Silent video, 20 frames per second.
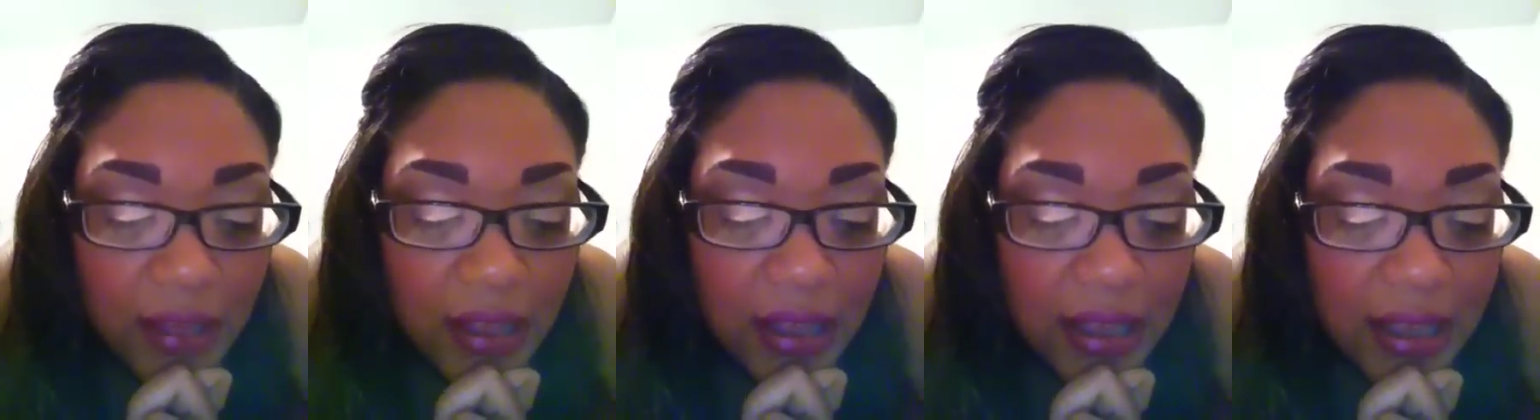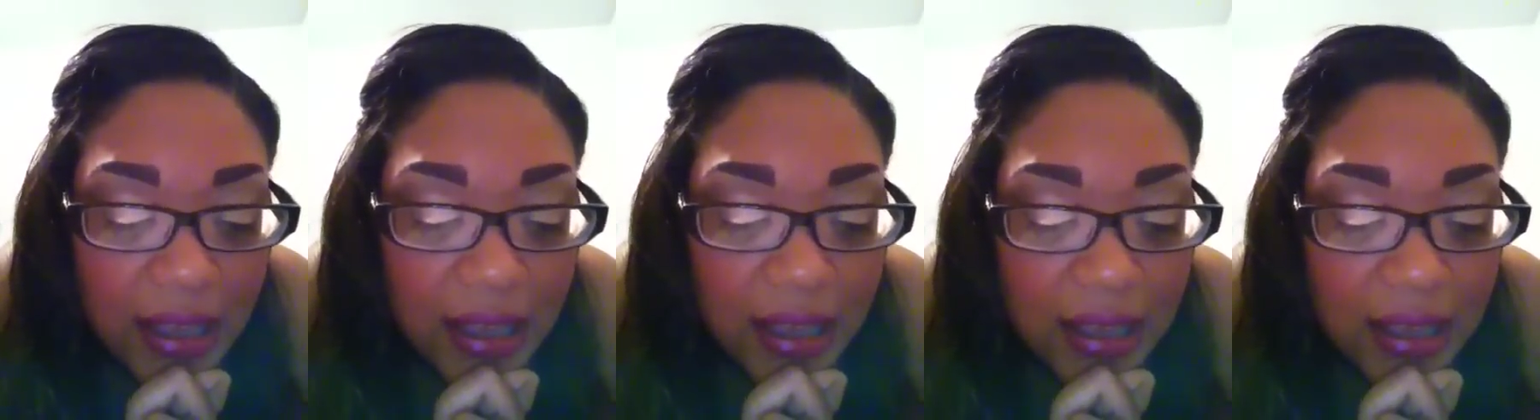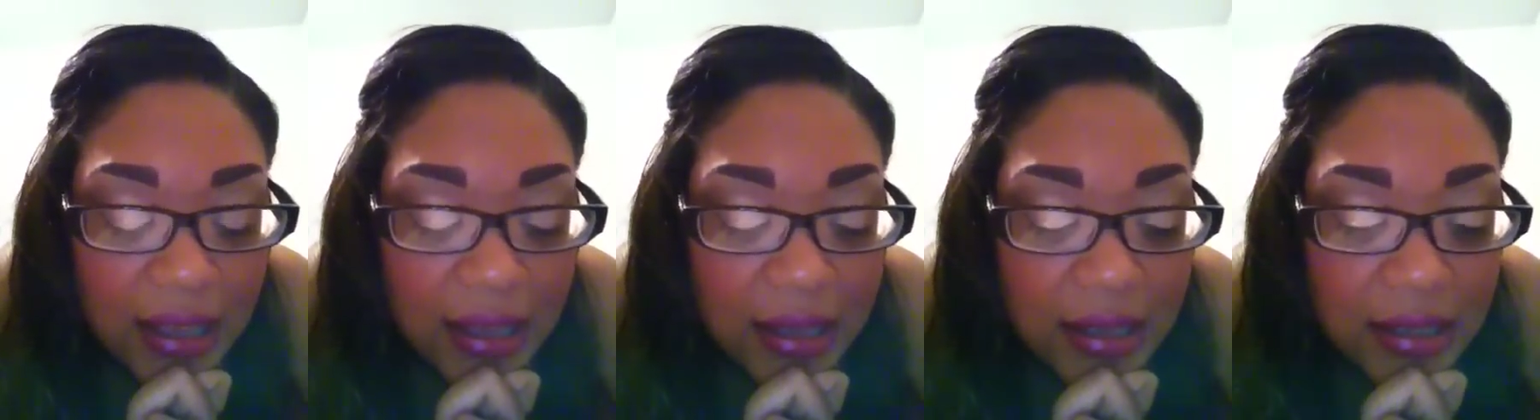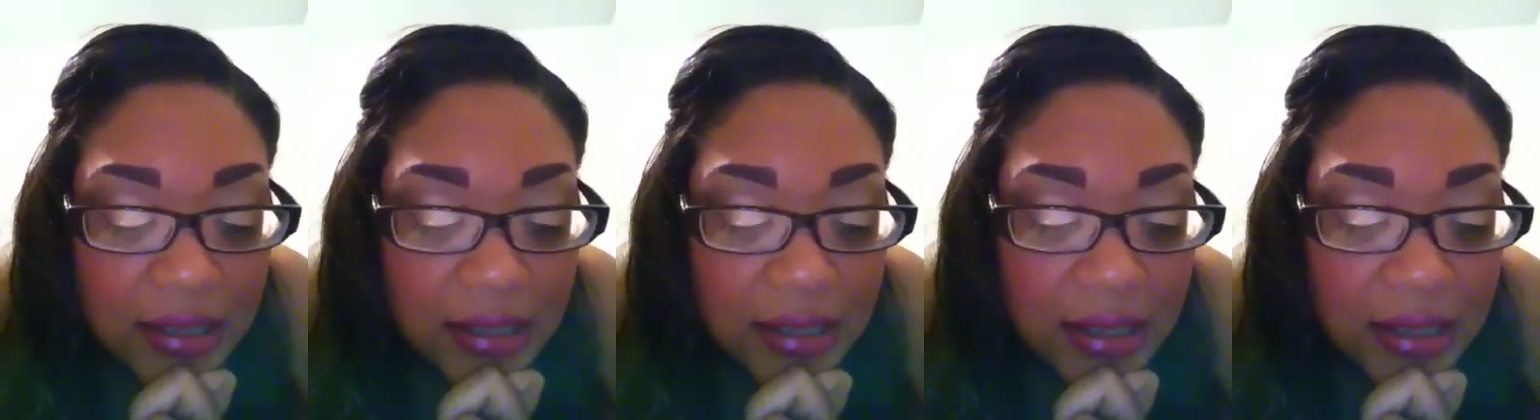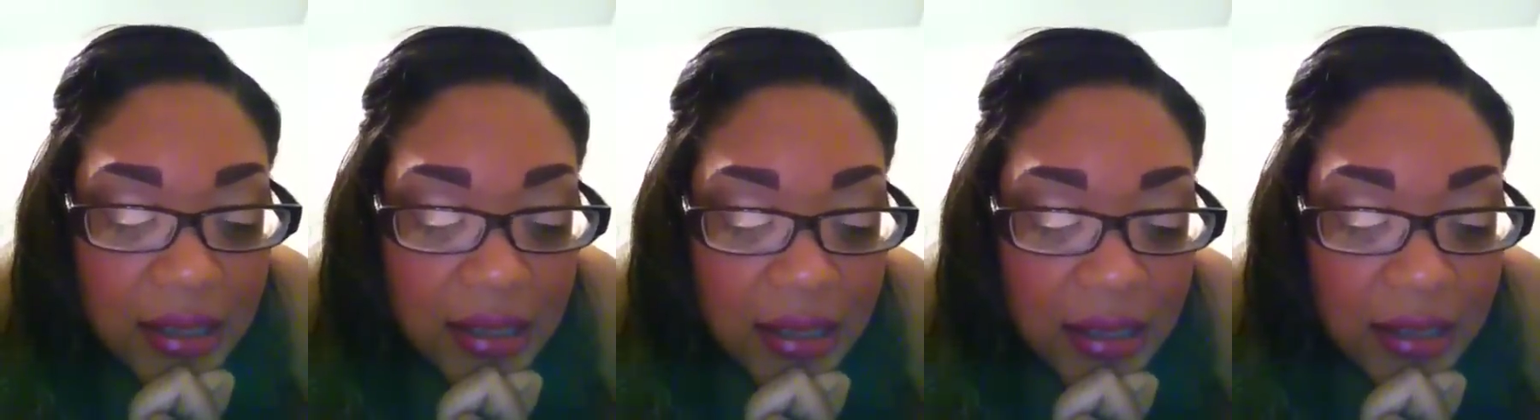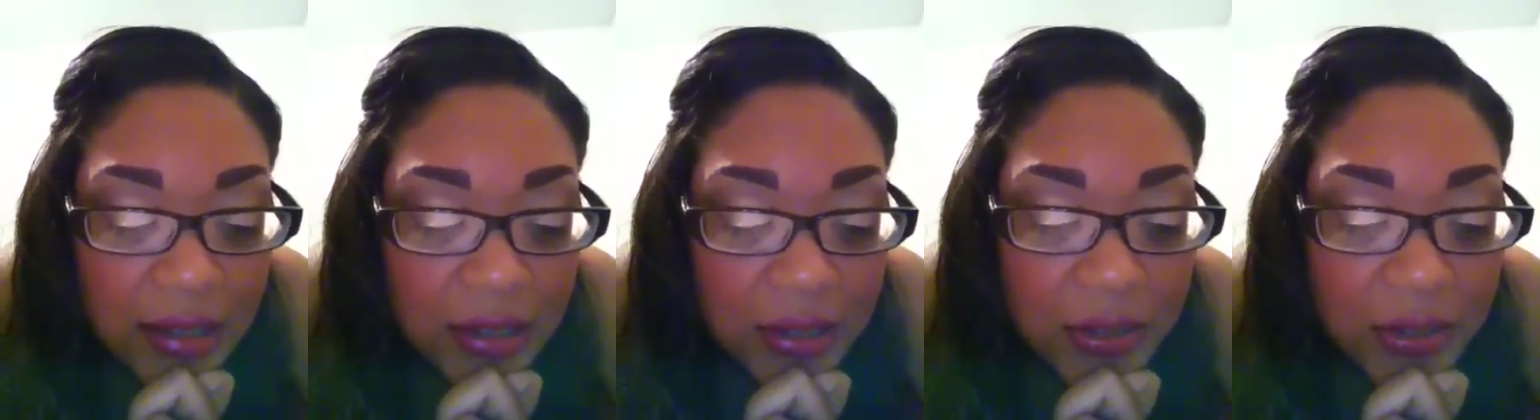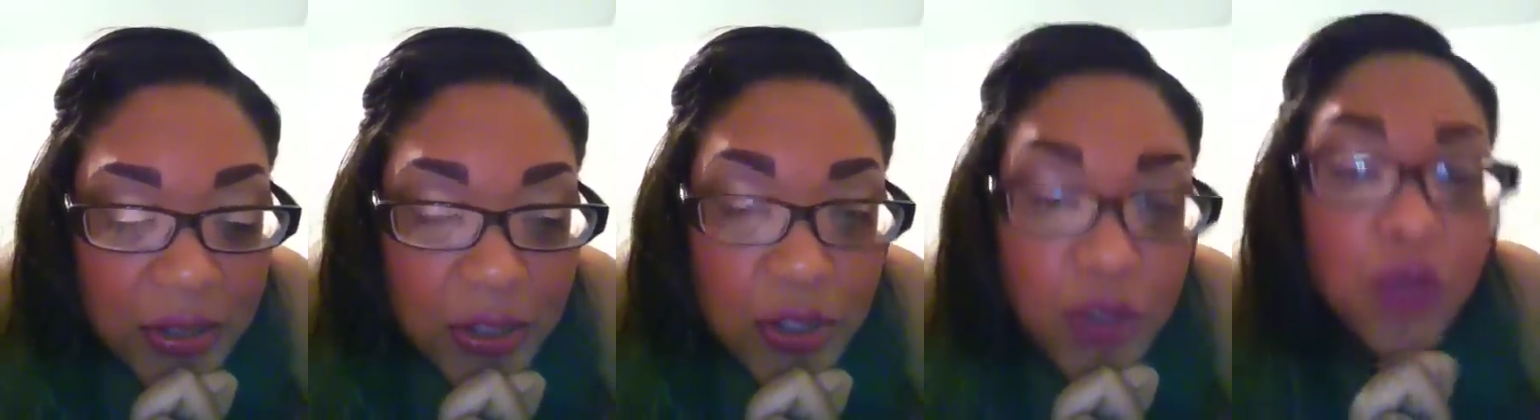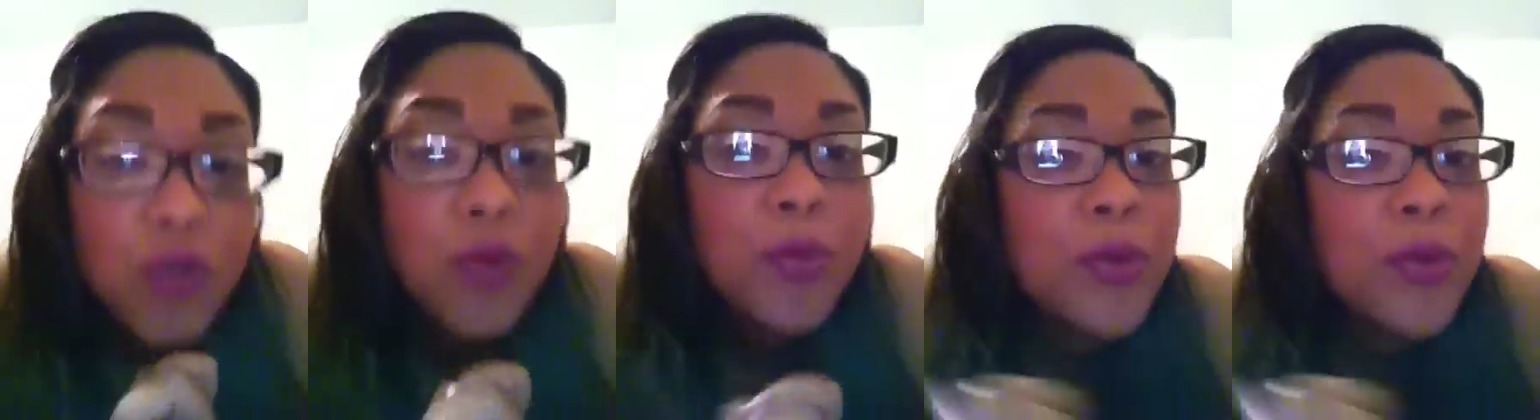And there's
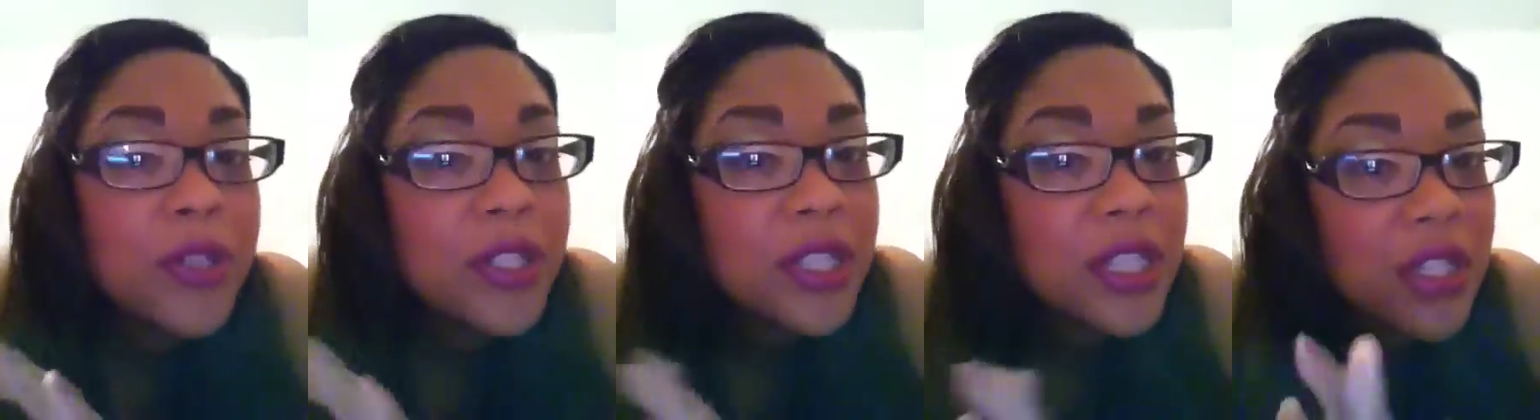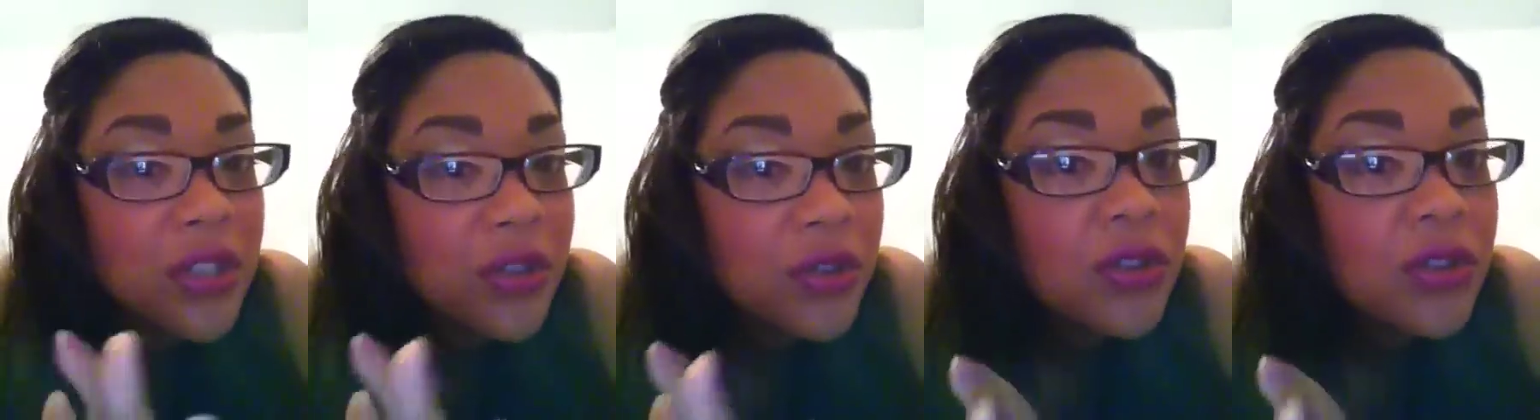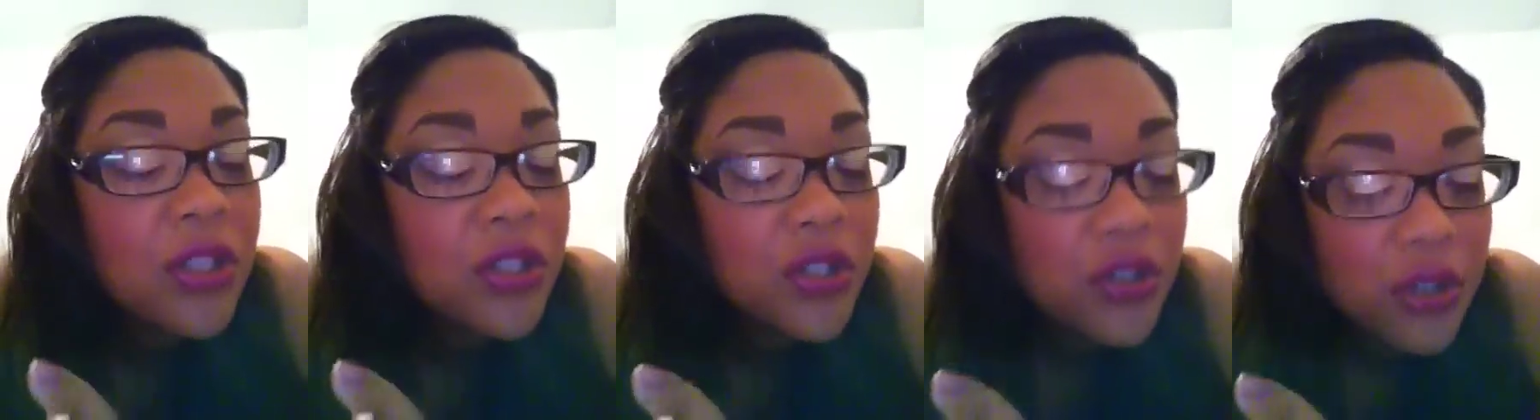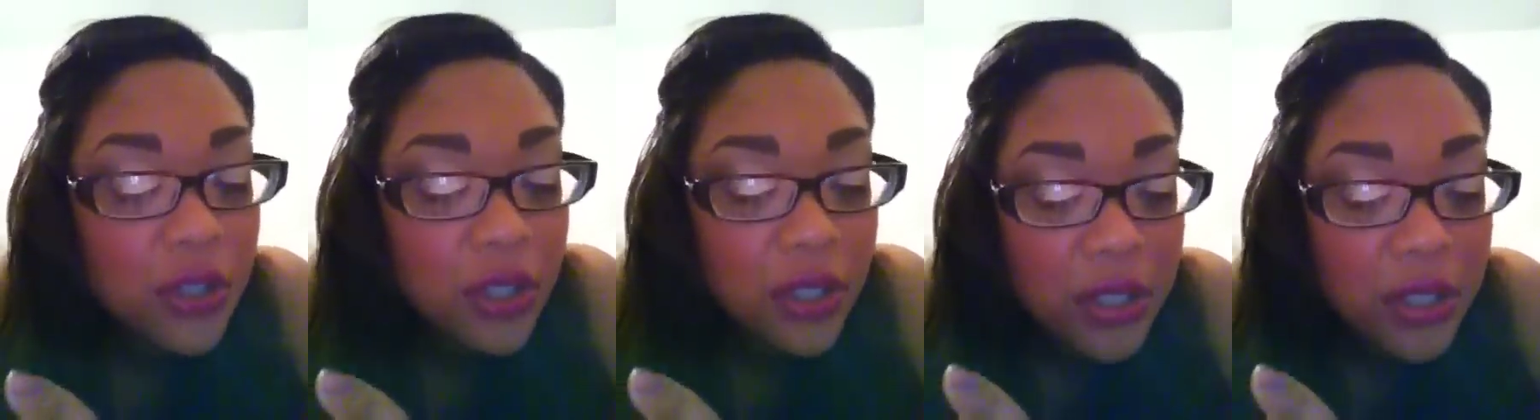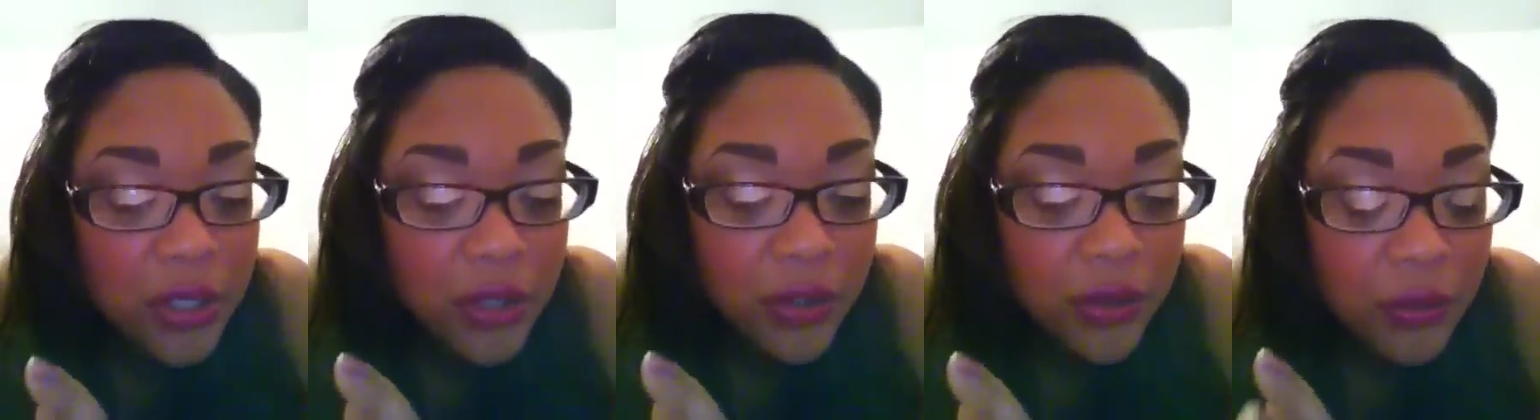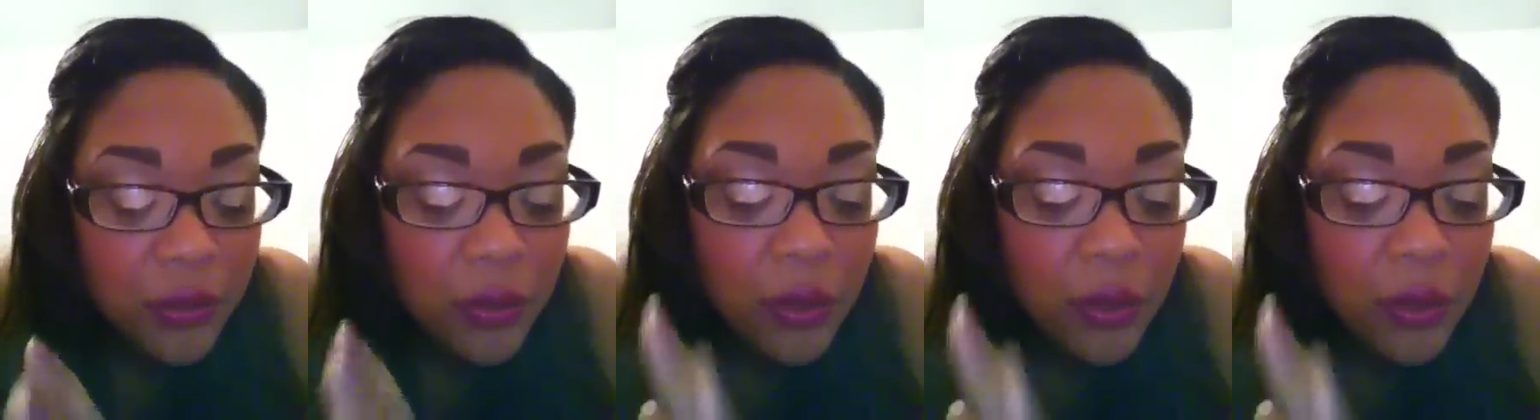2 procedures that you can do.